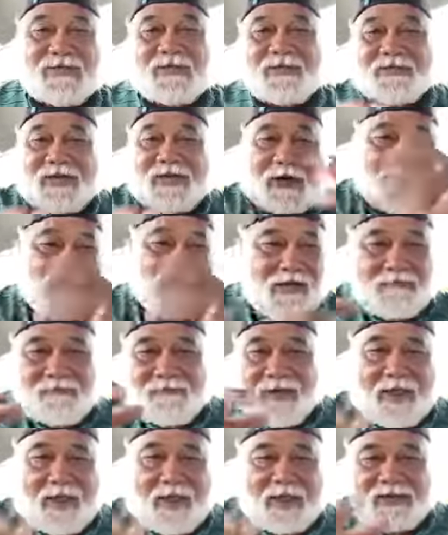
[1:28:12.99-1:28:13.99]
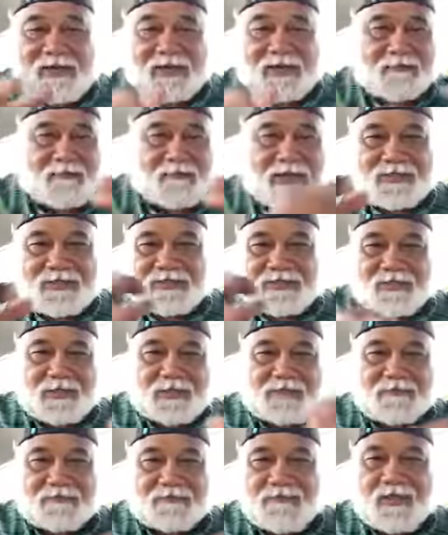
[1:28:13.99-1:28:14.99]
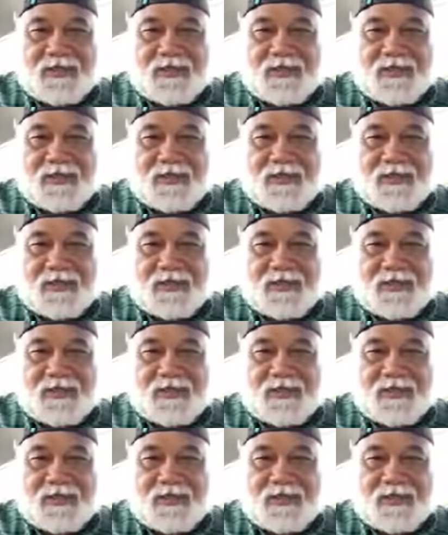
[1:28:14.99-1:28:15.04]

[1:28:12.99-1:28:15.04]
So I went back and mixed up